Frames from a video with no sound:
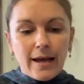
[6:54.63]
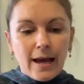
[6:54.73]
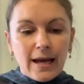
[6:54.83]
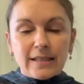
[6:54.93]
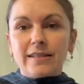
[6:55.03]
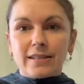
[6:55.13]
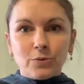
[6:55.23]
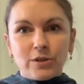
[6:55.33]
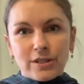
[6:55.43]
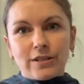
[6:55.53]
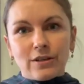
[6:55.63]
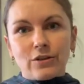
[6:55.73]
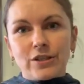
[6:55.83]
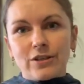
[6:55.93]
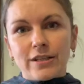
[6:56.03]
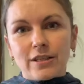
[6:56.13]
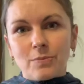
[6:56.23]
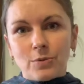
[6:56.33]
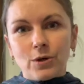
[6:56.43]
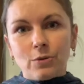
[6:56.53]
and it was an
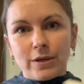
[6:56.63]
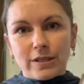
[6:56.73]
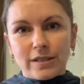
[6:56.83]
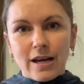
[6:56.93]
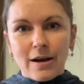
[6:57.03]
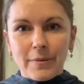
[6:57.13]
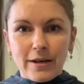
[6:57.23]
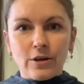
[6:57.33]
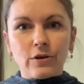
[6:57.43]
illustrated book with many